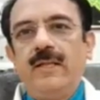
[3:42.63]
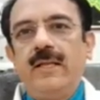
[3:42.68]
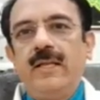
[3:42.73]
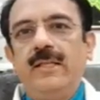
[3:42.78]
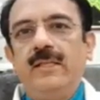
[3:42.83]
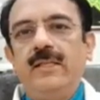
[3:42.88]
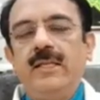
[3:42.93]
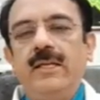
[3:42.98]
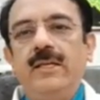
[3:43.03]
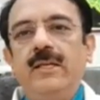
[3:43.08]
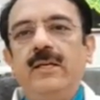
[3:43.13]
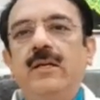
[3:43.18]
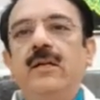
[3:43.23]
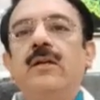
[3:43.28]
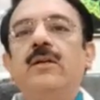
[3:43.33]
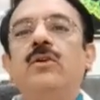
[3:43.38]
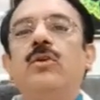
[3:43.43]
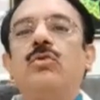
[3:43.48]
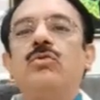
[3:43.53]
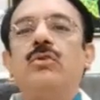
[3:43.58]
And then
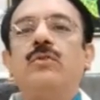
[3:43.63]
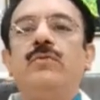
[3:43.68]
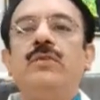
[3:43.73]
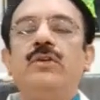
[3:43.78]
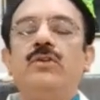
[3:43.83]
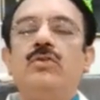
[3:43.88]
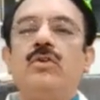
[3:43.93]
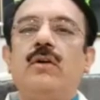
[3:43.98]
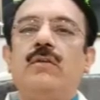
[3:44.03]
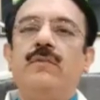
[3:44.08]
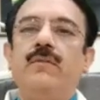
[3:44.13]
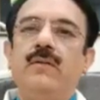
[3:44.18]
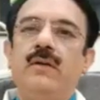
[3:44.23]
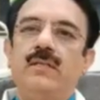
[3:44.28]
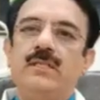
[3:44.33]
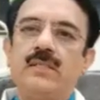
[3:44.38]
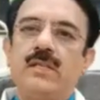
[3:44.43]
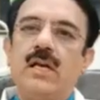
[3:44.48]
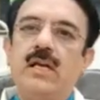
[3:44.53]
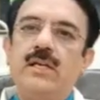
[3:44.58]
Dr.
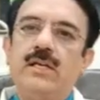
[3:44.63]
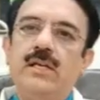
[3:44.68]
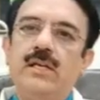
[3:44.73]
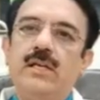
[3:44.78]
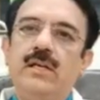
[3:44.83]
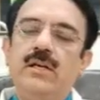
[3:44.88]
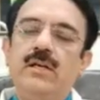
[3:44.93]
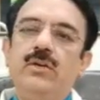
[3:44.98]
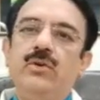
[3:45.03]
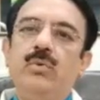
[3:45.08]
Fedorov started